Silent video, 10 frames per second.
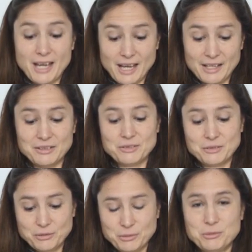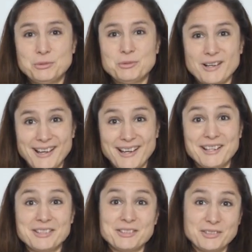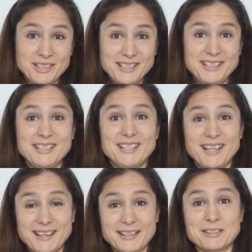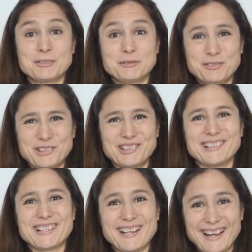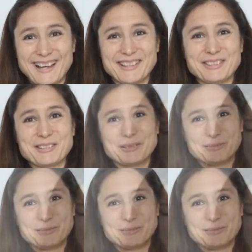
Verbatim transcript: and 2 and 3 and 4 and